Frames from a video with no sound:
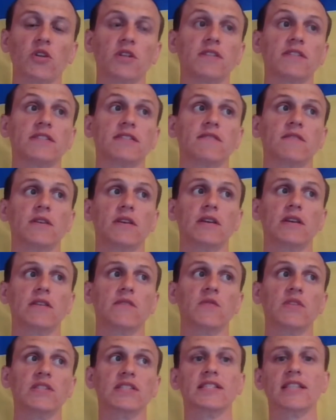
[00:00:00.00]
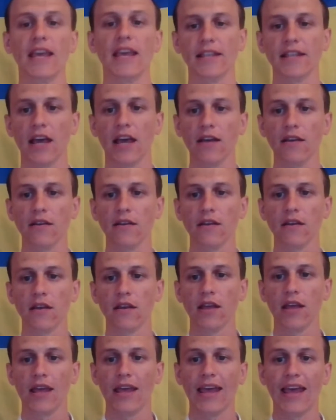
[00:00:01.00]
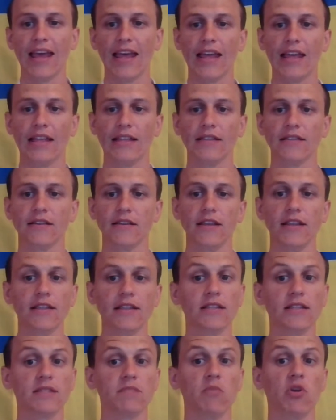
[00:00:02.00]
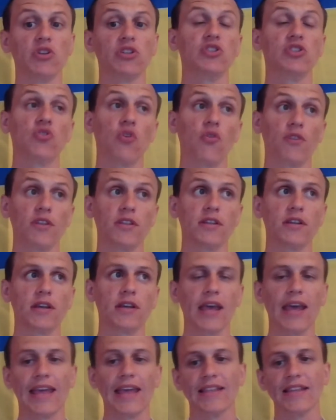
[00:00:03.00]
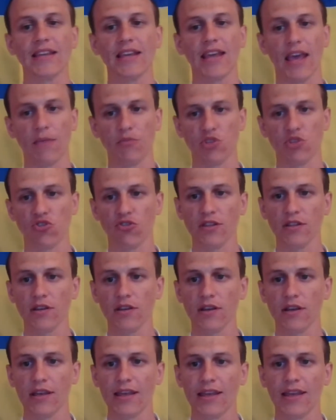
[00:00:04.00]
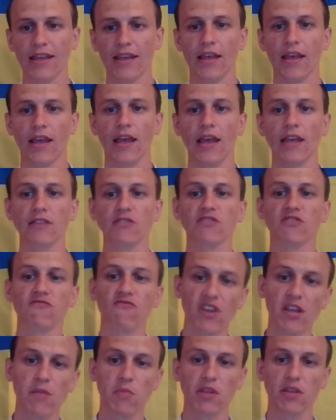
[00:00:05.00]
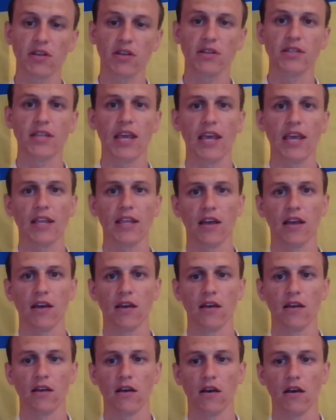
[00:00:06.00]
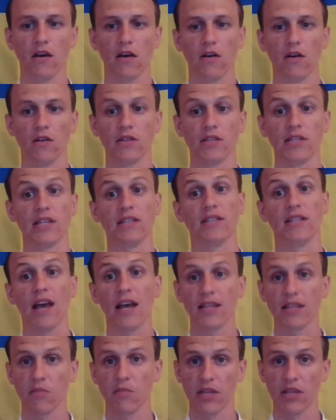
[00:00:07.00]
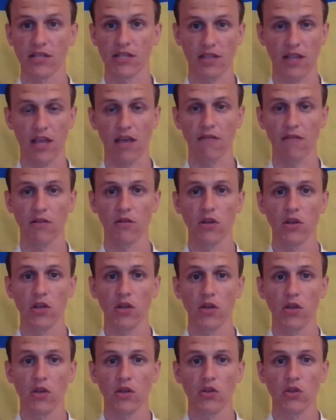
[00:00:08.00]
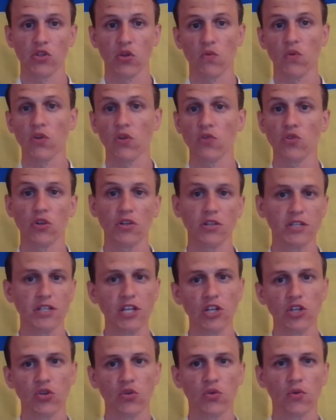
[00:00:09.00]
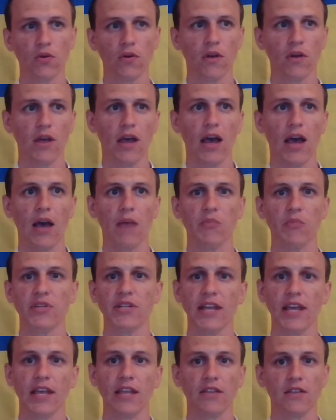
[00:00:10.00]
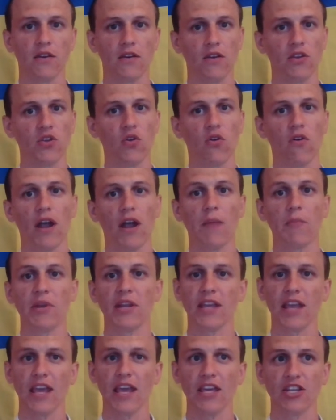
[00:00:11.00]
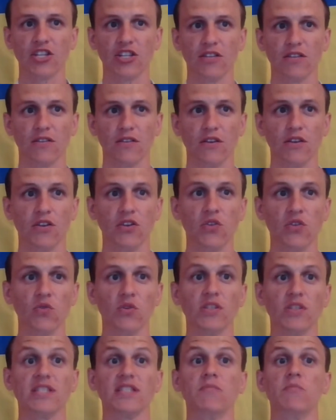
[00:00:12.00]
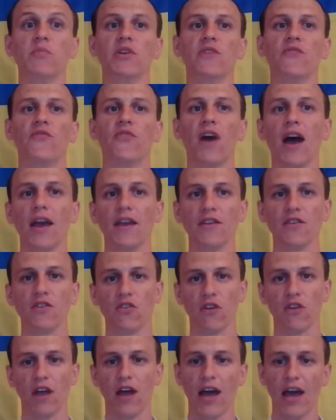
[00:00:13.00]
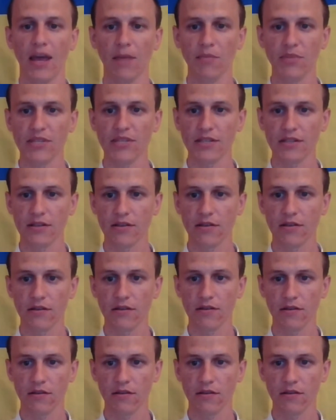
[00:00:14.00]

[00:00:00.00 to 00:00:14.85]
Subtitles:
work with data, and it is monitoring and capturing and streaming data on the database level. So you don't need to update your application. You simplify your apps,